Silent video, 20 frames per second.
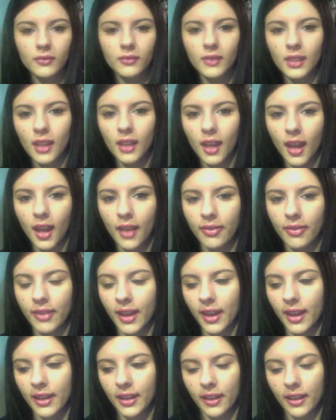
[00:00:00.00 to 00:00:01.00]
And
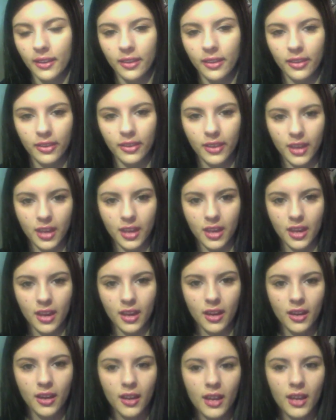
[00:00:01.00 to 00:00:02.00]
then
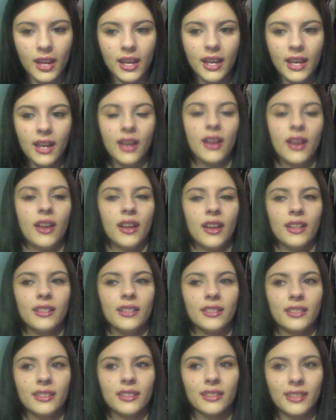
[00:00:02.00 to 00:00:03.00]
the
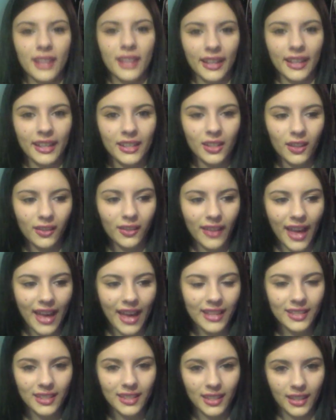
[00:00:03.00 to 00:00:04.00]
second to
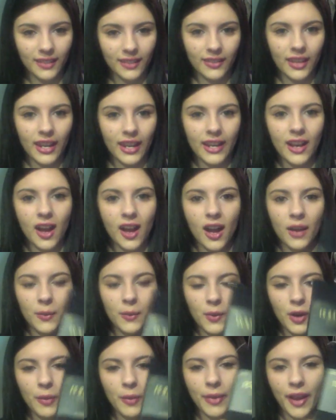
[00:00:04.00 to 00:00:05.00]
last thing that I
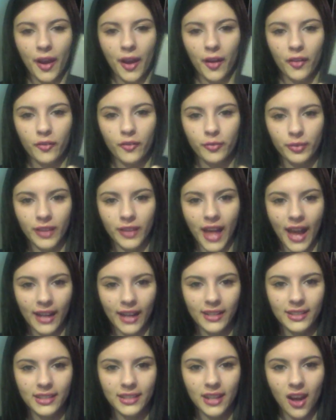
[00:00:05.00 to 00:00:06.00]
got were a pair of
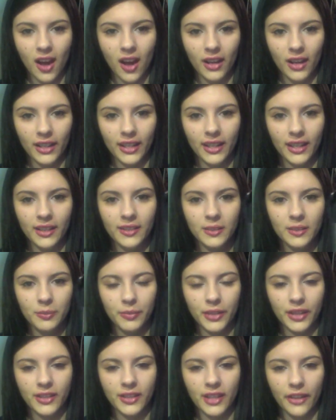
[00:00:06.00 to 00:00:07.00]
black stockings
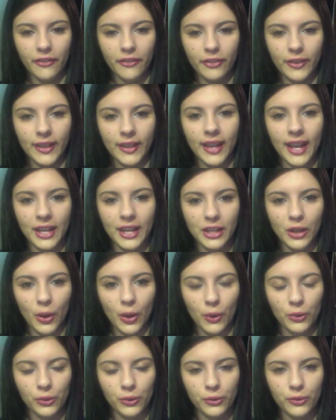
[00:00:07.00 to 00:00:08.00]
because I feel like I
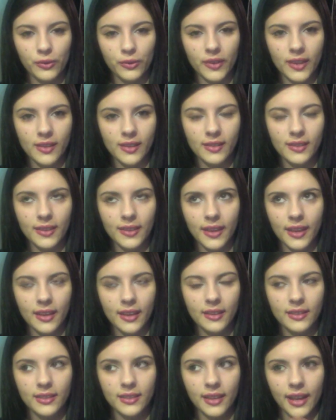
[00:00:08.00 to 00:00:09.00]
go through these
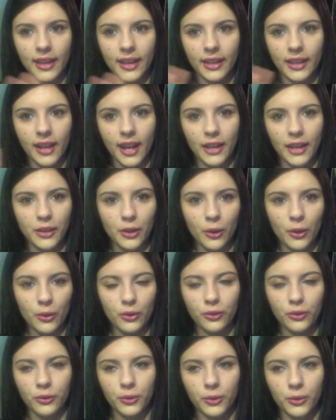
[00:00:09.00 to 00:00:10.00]
things. Like I go
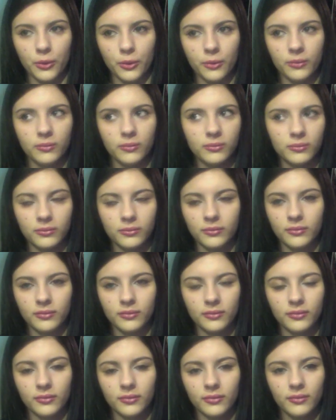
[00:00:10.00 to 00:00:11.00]
through
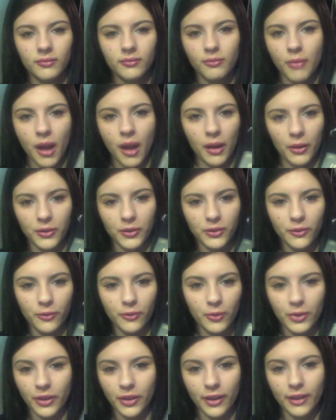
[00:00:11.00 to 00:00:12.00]
bottles
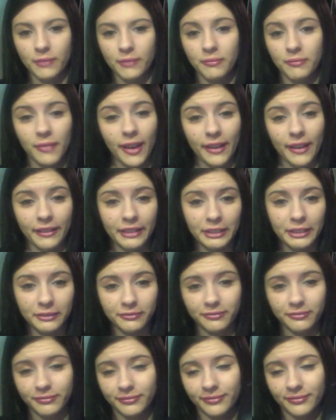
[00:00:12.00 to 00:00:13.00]
of water. I don't know.
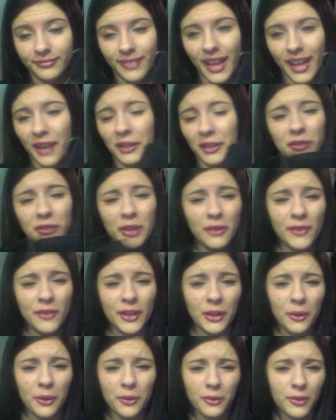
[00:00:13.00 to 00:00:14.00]
I don't even know if
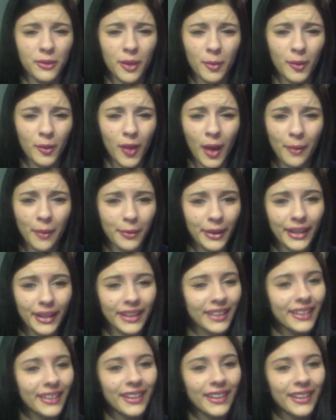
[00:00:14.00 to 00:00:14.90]
I go through them a lot, but